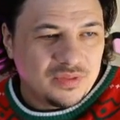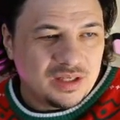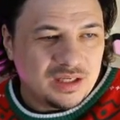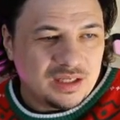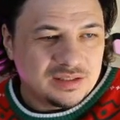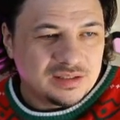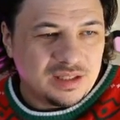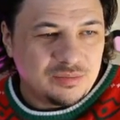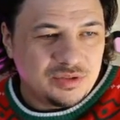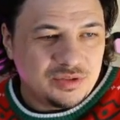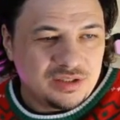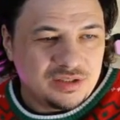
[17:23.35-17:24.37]
AI is game
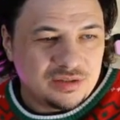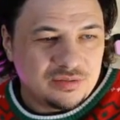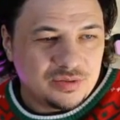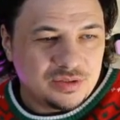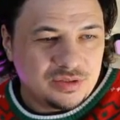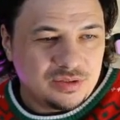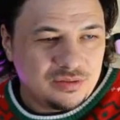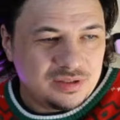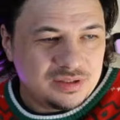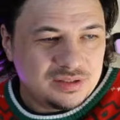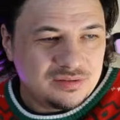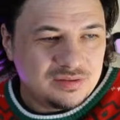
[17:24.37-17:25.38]
changer for
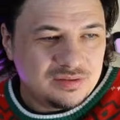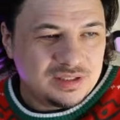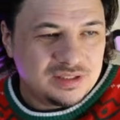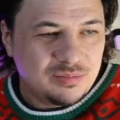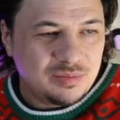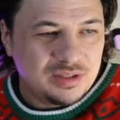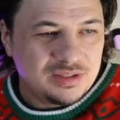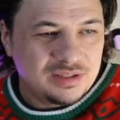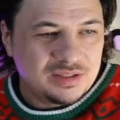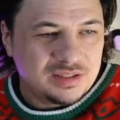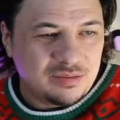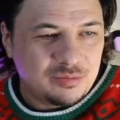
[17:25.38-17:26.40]
students with disabilities.
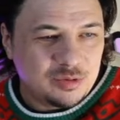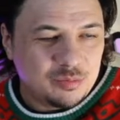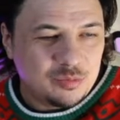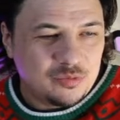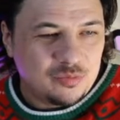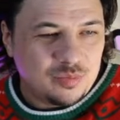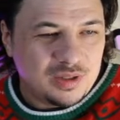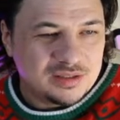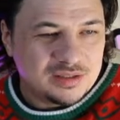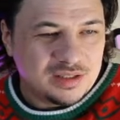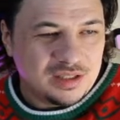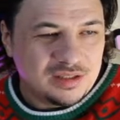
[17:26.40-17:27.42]
Time to move
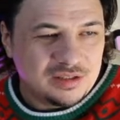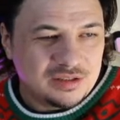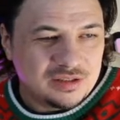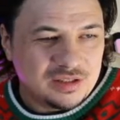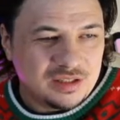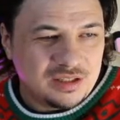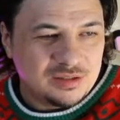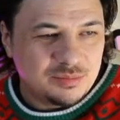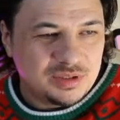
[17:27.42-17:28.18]
past AI nationalism.